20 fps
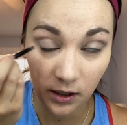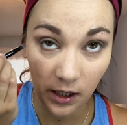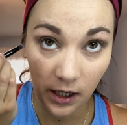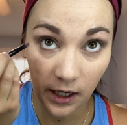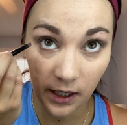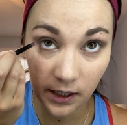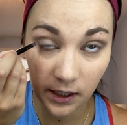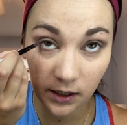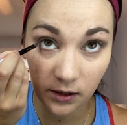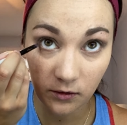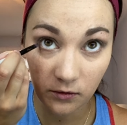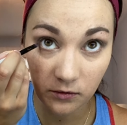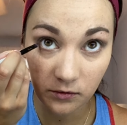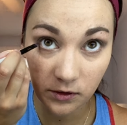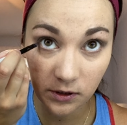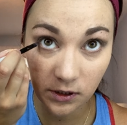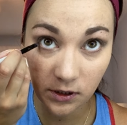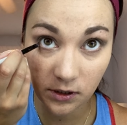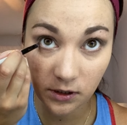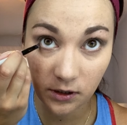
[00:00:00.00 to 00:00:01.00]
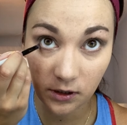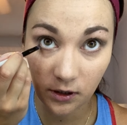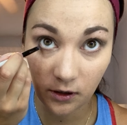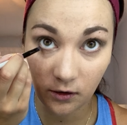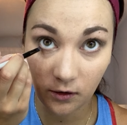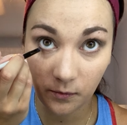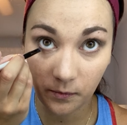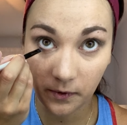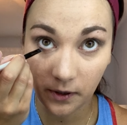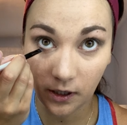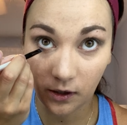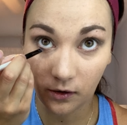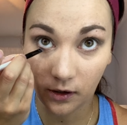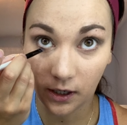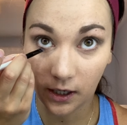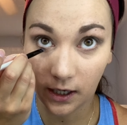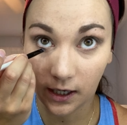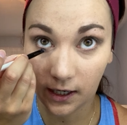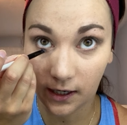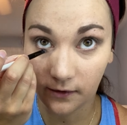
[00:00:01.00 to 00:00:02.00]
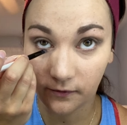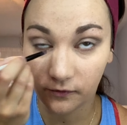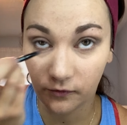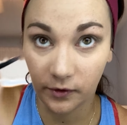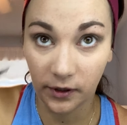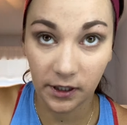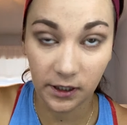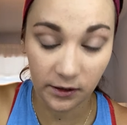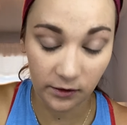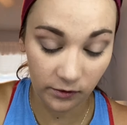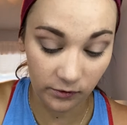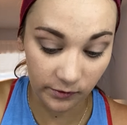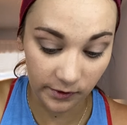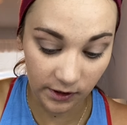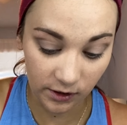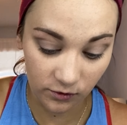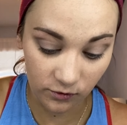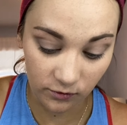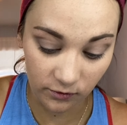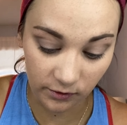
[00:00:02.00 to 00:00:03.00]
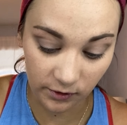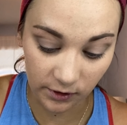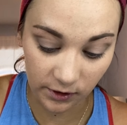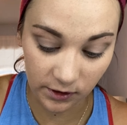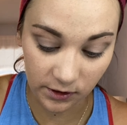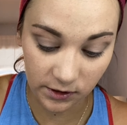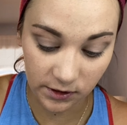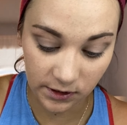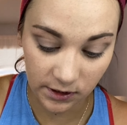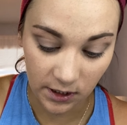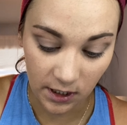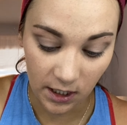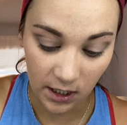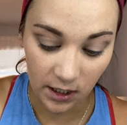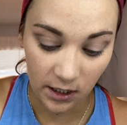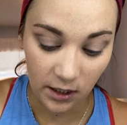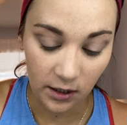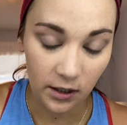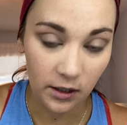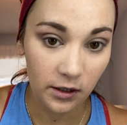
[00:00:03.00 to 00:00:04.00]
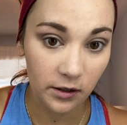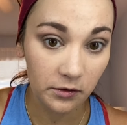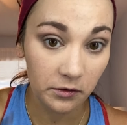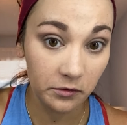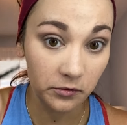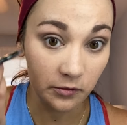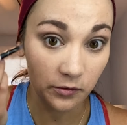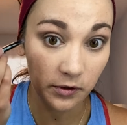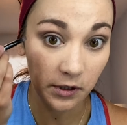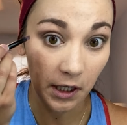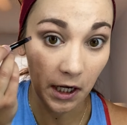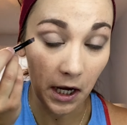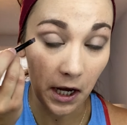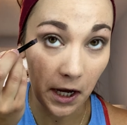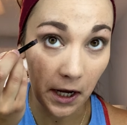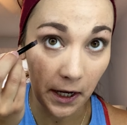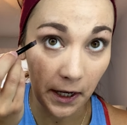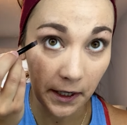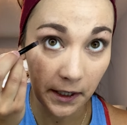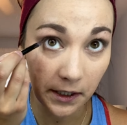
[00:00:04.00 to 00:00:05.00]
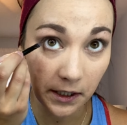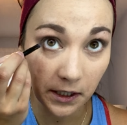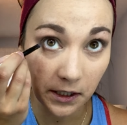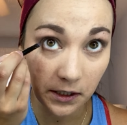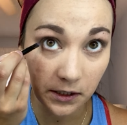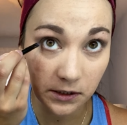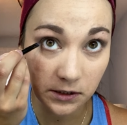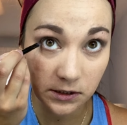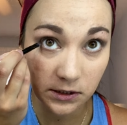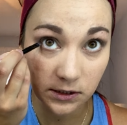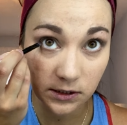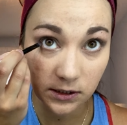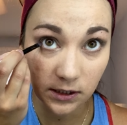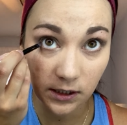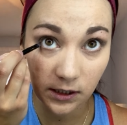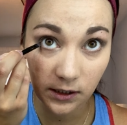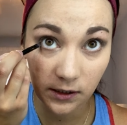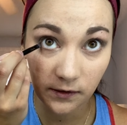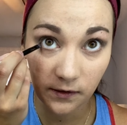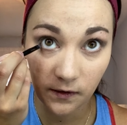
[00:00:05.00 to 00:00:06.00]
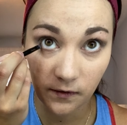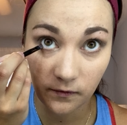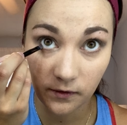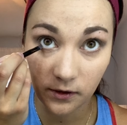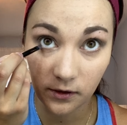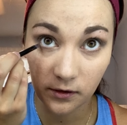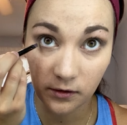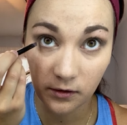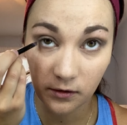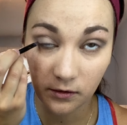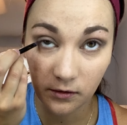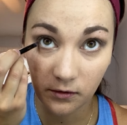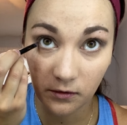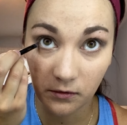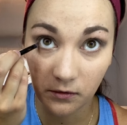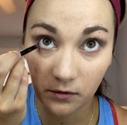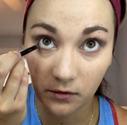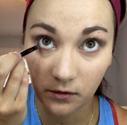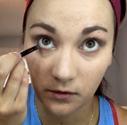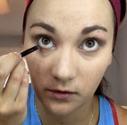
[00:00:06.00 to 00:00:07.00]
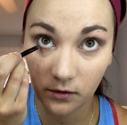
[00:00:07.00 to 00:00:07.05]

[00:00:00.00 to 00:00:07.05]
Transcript: And I only go about halfway to 3/4 through the eye. And it's just kind of giving you